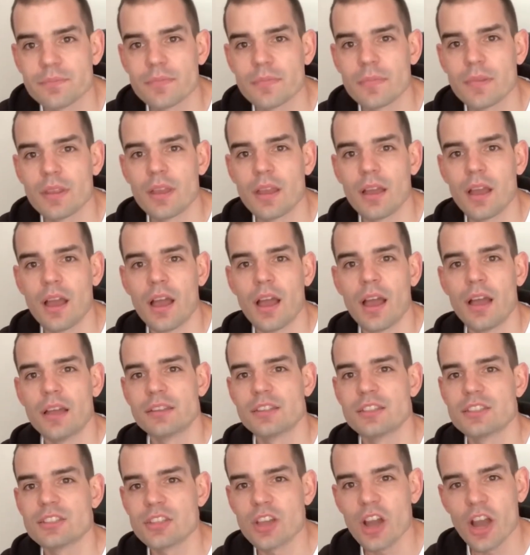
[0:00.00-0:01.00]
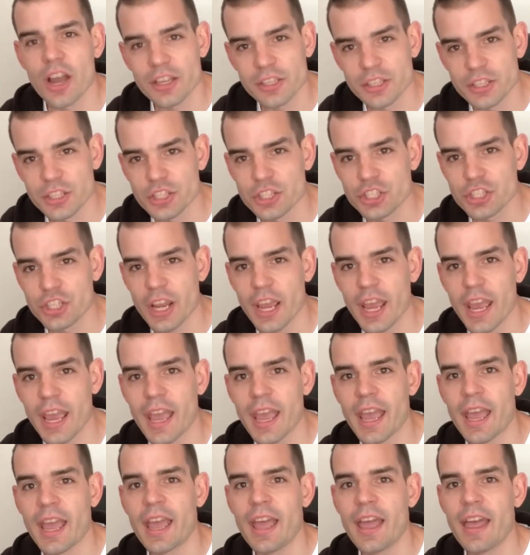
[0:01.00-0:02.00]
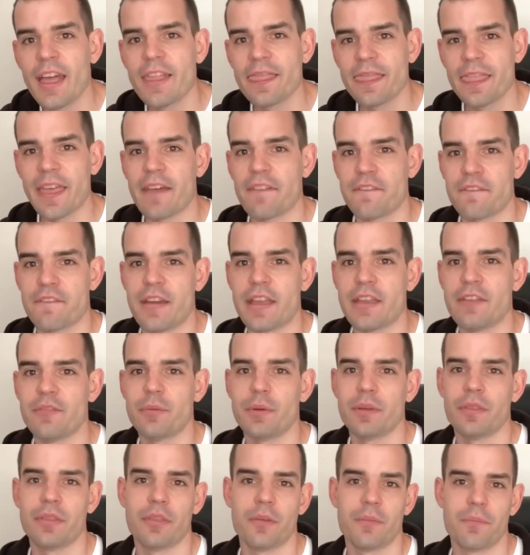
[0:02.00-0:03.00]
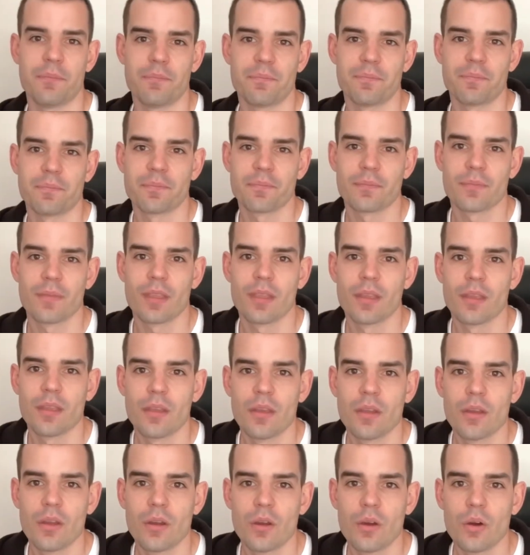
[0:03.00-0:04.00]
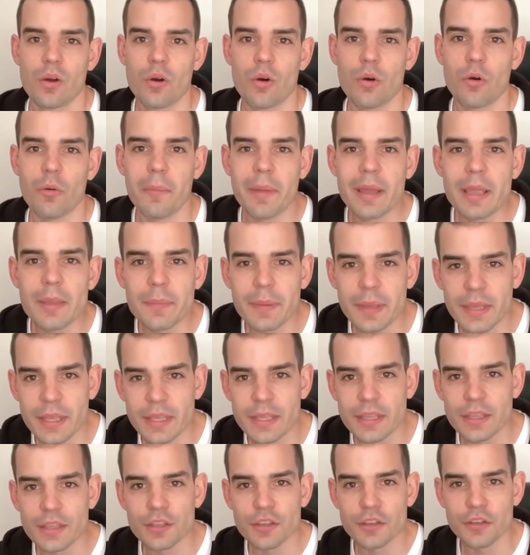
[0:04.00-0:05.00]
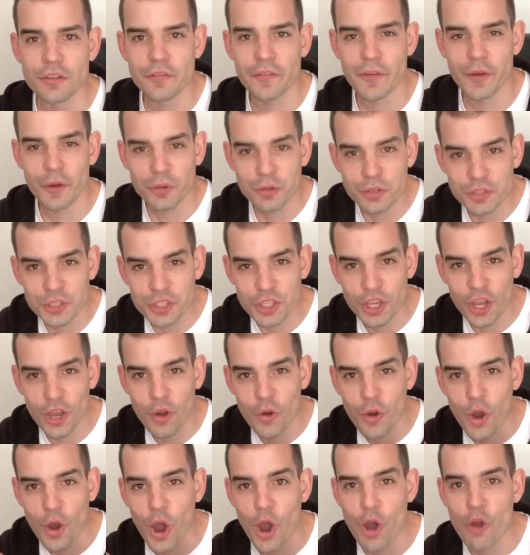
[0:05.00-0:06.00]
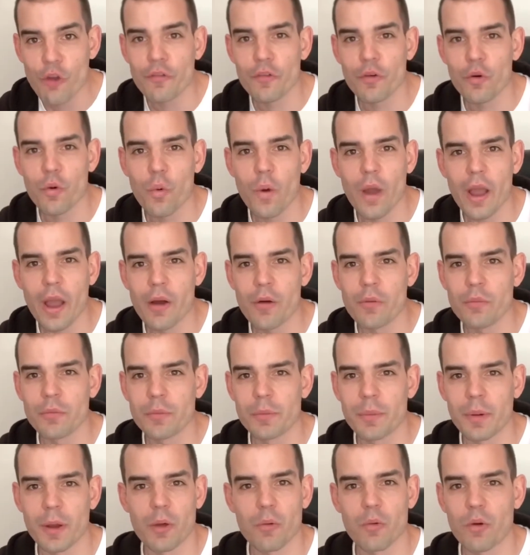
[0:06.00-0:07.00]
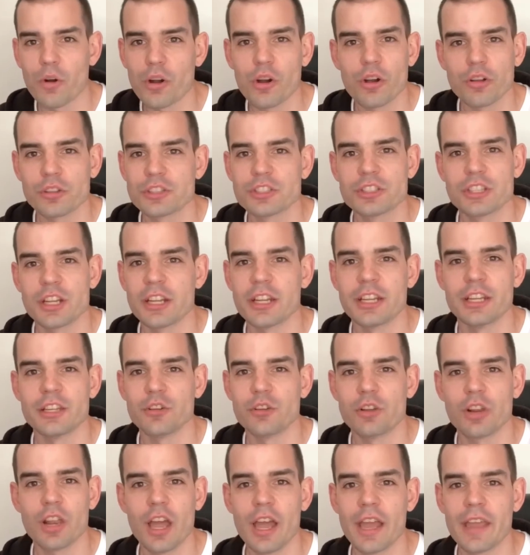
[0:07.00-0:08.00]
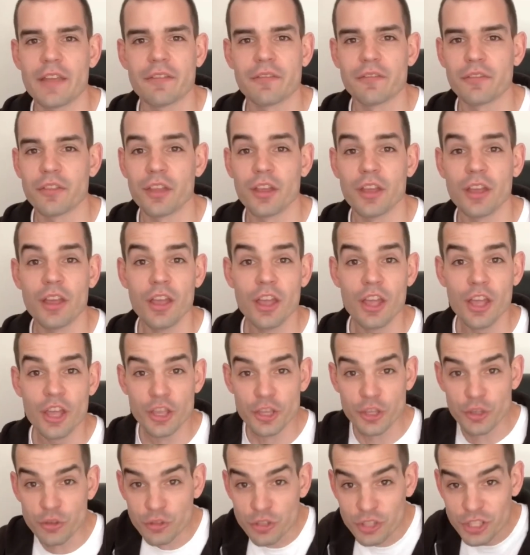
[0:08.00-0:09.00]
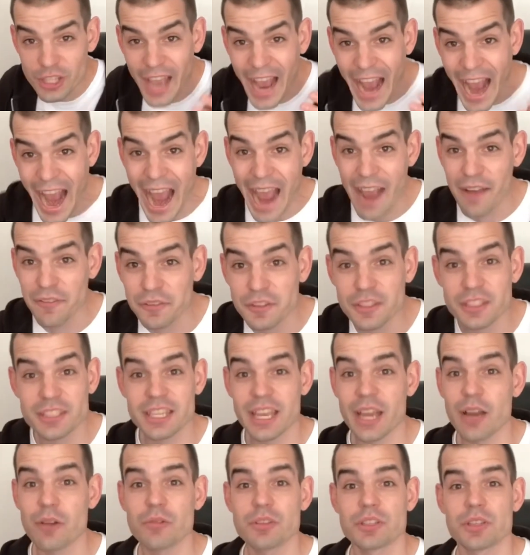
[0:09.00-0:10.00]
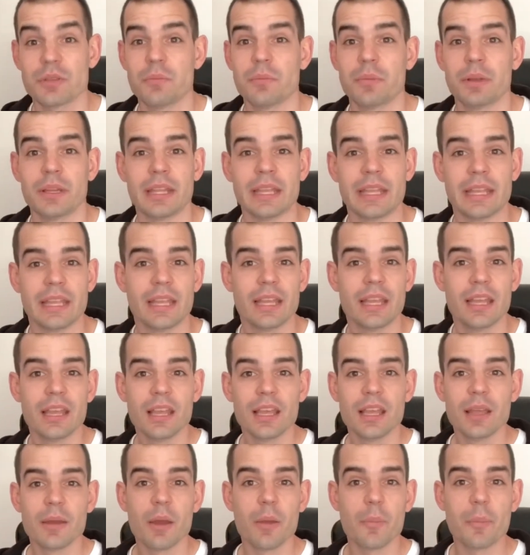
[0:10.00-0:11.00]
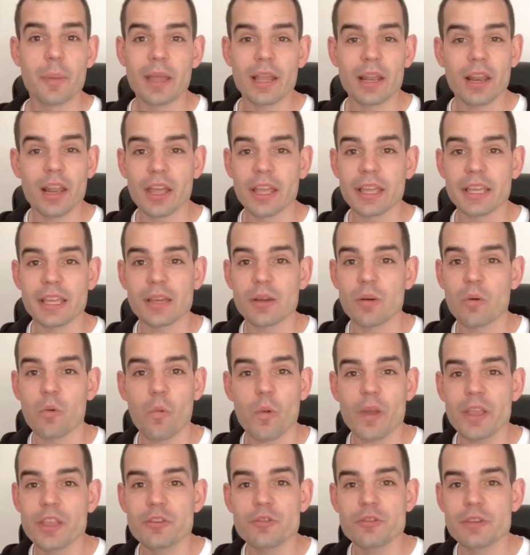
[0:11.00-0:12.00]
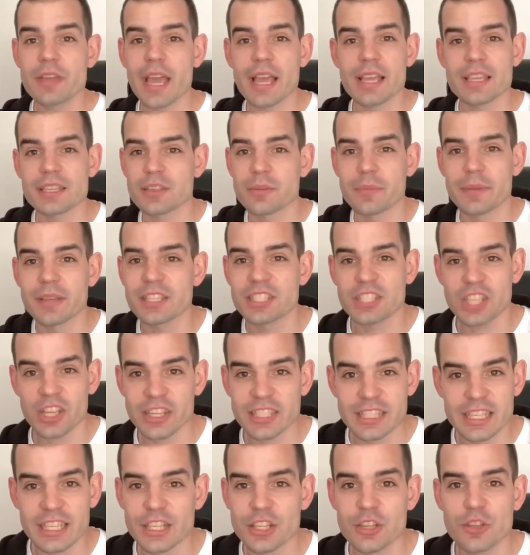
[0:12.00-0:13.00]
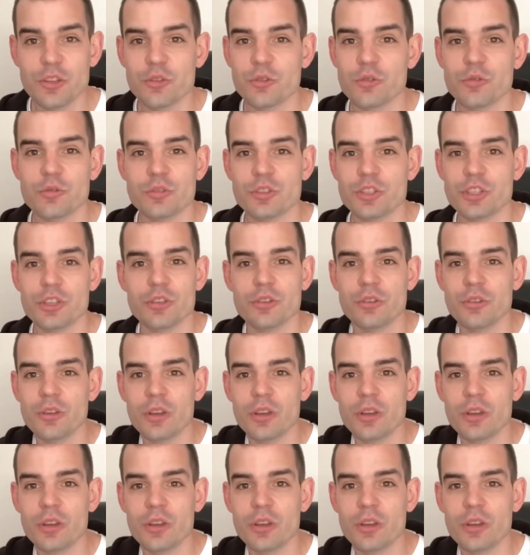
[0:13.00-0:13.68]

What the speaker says: A desire to share that faith with them. Or maybe you feel so overwhelmed by what God's done in your life that you just have to tell somebody. A bit like when you get some exciting news, you